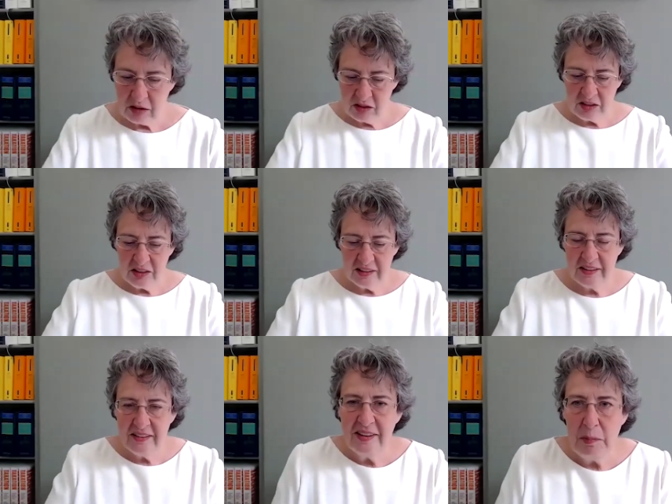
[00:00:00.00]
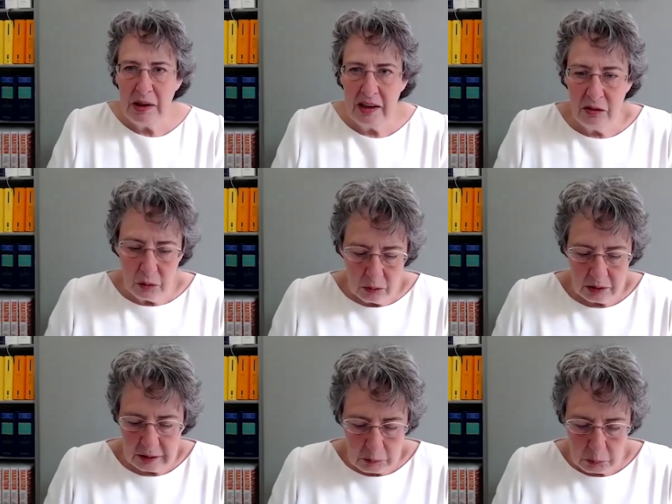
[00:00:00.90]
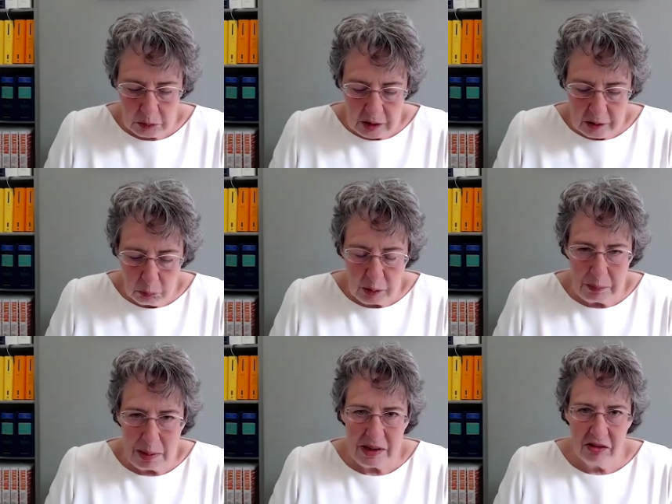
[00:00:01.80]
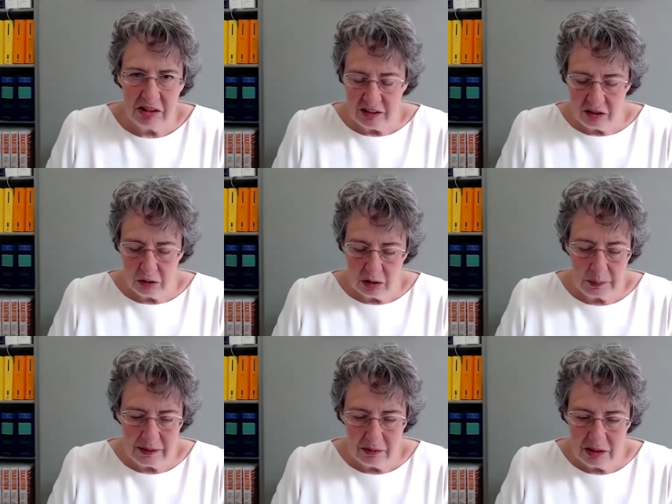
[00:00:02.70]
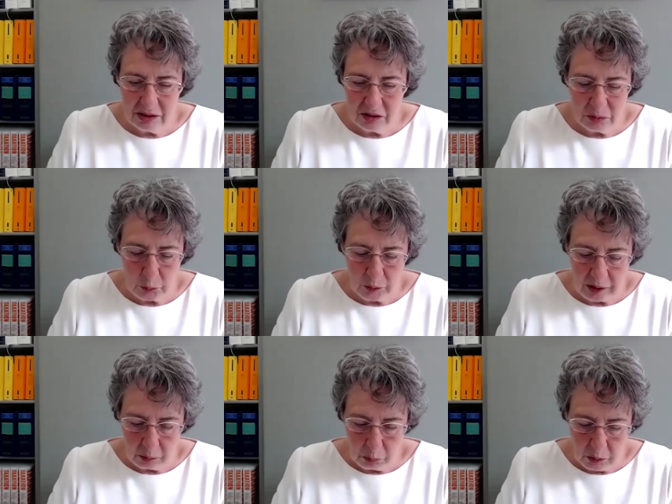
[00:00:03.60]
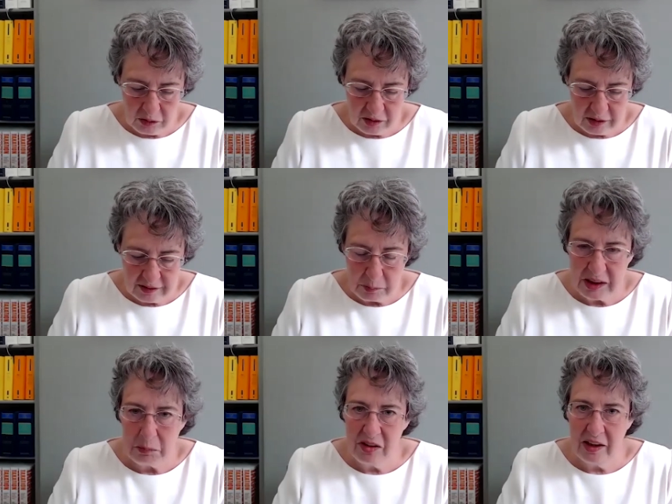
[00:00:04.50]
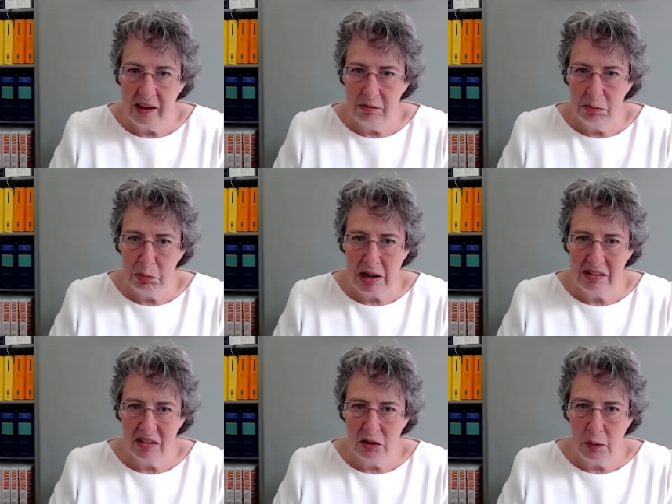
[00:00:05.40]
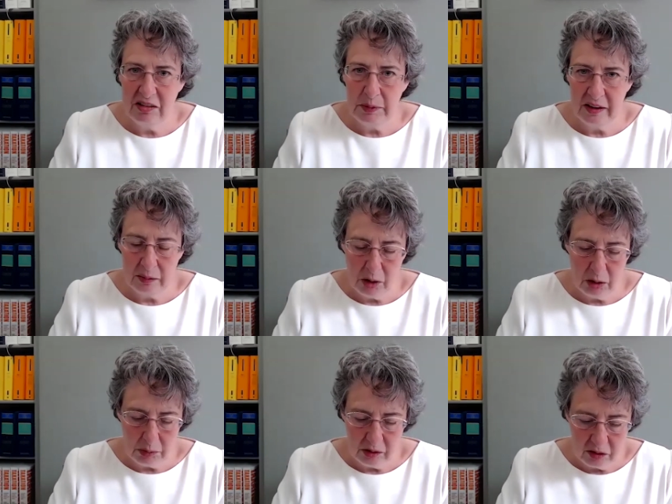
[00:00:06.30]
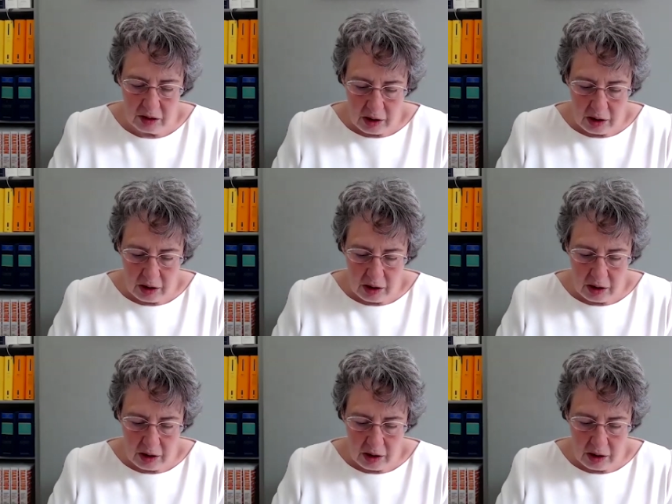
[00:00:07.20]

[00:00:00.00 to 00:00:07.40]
so, so Simon, I thought uh, what it might be interesting to talk about this morning was something I'm seeing in practice quite a bit at the moment,